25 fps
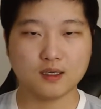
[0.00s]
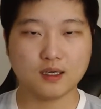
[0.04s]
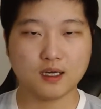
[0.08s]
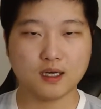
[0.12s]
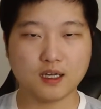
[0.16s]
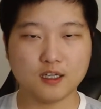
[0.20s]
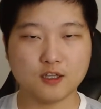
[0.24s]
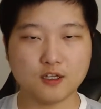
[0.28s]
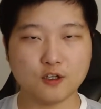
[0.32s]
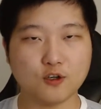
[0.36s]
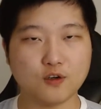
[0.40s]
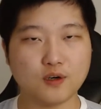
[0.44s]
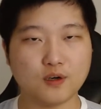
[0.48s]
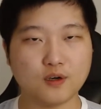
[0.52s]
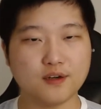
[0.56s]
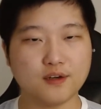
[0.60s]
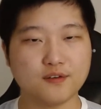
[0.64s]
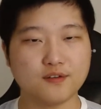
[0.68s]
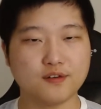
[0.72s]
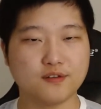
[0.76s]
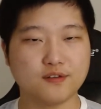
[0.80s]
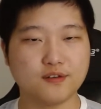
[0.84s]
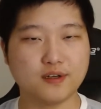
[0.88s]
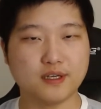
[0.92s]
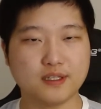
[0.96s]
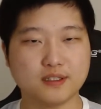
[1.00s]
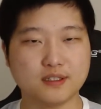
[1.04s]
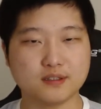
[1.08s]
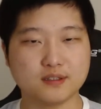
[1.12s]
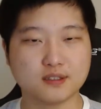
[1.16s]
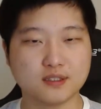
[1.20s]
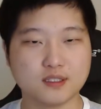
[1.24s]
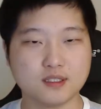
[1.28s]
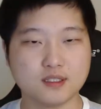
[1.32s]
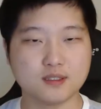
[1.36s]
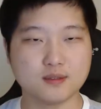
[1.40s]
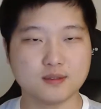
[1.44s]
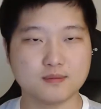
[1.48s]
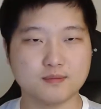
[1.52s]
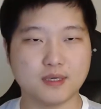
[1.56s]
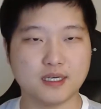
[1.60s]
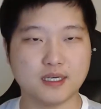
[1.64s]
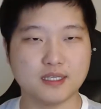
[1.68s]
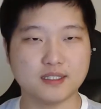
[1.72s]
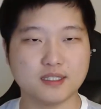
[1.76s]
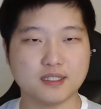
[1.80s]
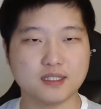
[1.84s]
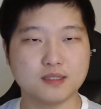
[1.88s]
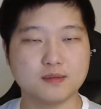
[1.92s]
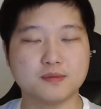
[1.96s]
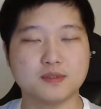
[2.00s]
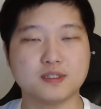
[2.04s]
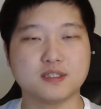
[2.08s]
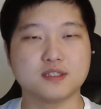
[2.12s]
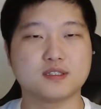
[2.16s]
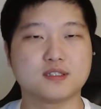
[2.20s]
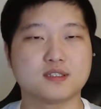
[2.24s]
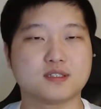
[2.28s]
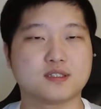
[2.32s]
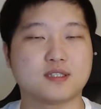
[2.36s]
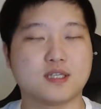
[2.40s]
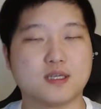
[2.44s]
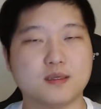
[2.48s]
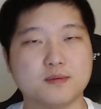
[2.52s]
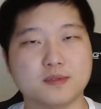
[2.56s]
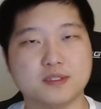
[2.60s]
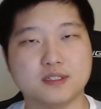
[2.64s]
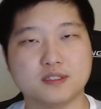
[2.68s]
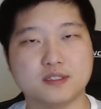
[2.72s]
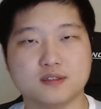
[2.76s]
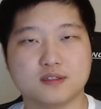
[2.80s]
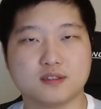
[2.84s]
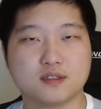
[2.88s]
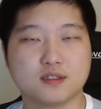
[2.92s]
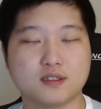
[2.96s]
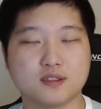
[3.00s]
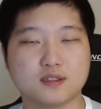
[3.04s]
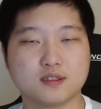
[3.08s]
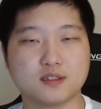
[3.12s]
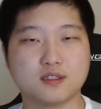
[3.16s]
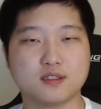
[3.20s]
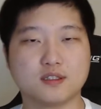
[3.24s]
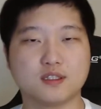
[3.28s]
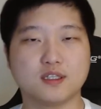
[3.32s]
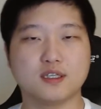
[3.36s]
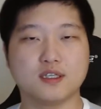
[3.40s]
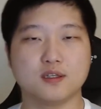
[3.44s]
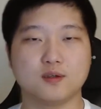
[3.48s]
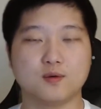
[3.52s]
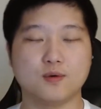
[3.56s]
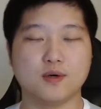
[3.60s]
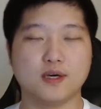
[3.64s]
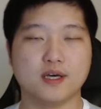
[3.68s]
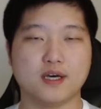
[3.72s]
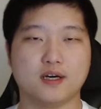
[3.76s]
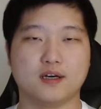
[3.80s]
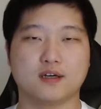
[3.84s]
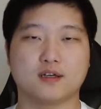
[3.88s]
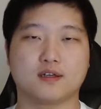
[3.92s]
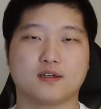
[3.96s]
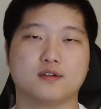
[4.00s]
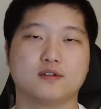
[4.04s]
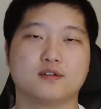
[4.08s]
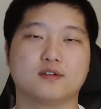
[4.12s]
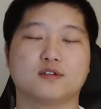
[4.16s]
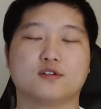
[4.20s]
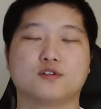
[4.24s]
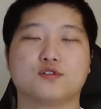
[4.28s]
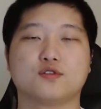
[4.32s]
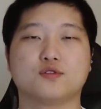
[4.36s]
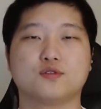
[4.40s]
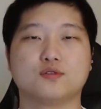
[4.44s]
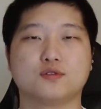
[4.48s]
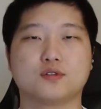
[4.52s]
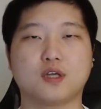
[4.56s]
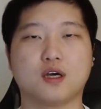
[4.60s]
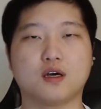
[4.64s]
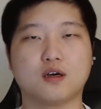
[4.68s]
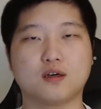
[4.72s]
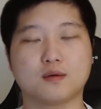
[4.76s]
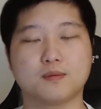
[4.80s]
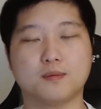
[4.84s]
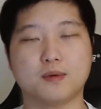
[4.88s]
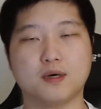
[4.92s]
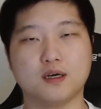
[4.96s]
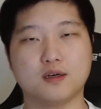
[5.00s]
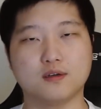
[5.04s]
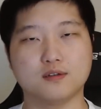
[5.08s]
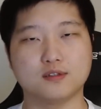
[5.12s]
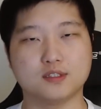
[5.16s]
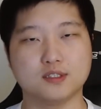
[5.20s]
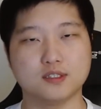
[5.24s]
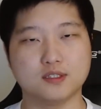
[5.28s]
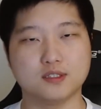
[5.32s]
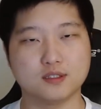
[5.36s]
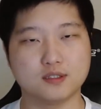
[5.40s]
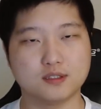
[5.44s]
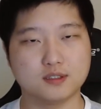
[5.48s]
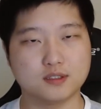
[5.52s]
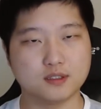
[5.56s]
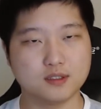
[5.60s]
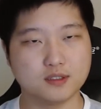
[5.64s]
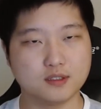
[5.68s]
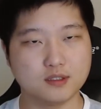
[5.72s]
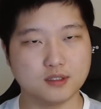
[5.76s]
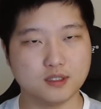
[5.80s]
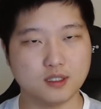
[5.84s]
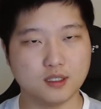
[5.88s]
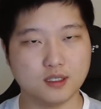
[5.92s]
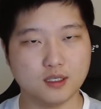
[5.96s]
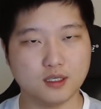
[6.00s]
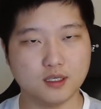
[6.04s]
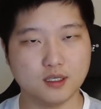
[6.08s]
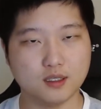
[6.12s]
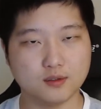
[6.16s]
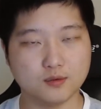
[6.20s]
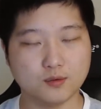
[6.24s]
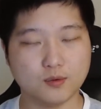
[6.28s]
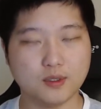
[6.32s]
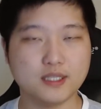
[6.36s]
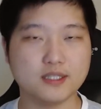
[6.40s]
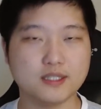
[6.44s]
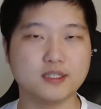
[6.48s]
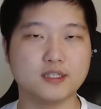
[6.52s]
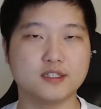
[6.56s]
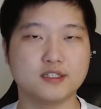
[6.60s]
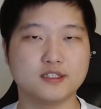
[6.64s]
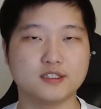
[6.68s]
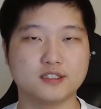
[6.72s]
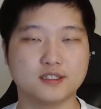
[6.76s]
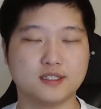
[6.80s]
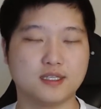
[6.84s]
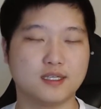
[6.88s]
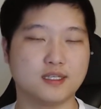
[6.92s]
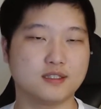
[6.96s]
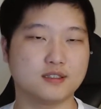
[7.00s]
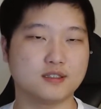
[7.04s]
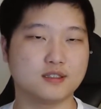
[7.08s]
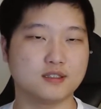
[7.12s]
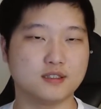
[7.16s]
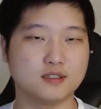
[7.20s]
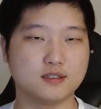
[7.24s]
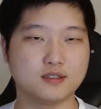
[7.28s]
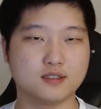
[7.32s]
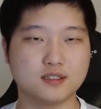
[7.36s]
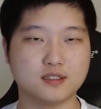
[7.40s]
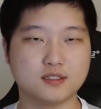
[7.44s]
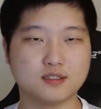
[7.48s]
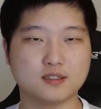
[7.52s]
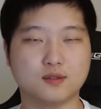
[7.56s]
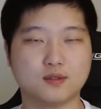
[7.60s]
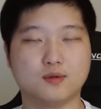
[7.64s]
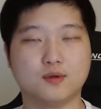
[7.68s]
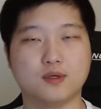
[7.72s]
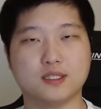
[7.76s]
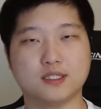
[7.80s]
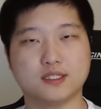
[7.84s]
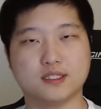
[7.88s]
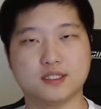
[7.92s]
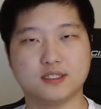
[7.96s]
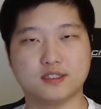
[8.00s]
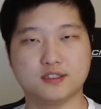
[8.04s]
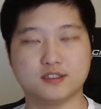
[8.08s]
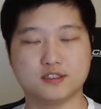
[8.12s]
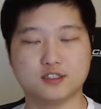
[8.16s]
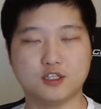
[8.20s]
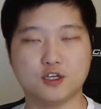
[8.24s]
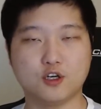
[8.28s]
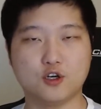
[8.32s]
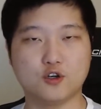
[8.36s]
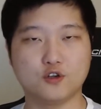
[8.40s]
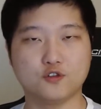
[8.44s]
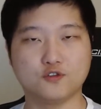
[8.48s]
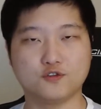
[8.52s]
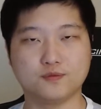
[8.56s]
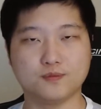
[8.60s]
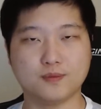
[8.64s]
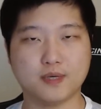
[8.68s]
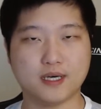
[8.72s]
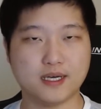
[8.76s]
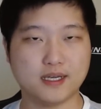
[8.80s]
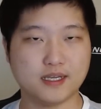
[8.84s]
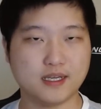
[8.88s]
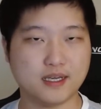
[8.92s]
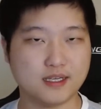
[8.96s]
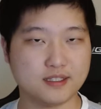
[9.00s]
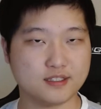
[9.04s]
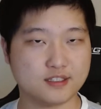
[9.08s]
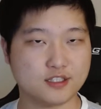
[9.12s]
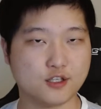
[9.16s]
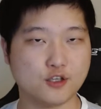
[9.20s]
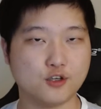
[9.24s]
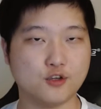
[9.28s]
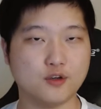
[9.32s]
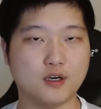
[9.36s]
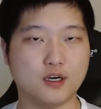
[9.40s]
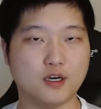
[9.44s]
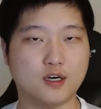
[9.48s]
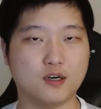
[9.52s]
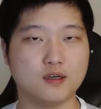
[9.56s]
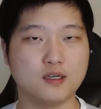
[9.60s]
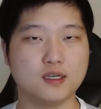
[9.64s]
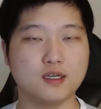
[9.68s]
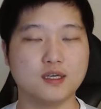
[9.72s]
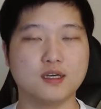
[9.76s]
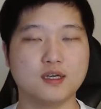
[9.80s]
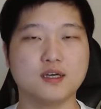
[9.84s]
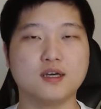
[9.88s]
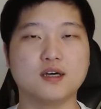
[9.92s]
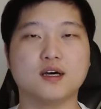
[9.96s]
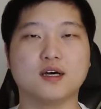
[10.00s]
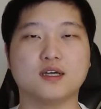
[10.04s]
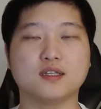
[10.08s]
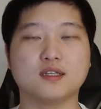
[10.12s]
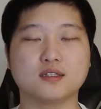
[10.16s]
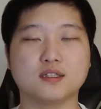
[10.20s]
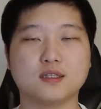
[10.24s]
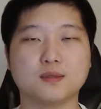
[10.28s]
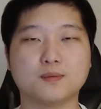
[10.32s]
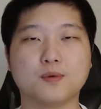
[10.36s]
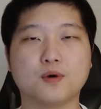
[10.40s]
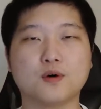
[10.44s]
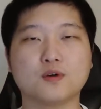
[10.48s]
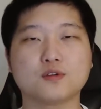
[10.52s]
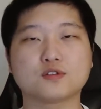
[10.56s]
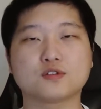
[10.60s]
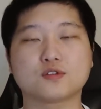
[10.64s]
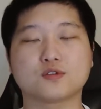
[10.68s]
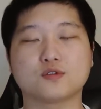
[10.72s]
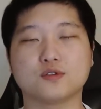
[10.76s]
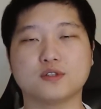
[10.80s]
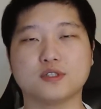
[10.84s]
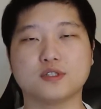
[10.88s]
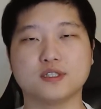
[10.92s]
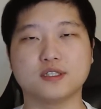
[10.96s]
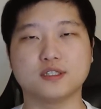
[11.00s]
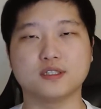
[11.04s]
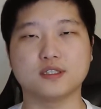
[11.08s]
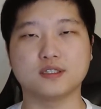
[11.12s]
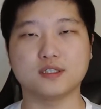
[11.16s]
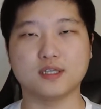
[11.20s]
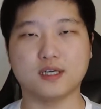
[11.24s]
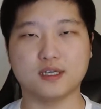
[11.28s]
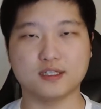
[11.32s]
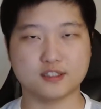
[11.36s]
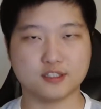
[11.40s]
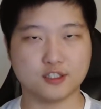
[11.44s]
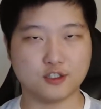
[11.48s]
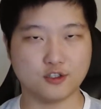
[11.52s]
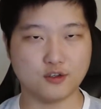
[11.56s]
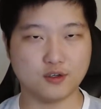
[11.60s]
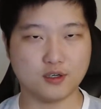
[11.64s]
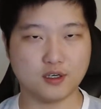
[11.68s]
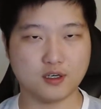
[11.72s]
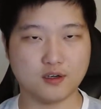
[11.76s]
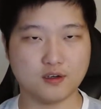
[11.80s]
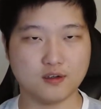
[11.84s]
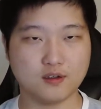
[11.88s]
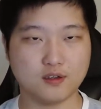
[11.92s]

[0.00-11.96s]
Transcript: Hello everyone, my name is Simon. Today we are going to talk about the advantage and the disadvantage of MySQL and the PostgreSQL.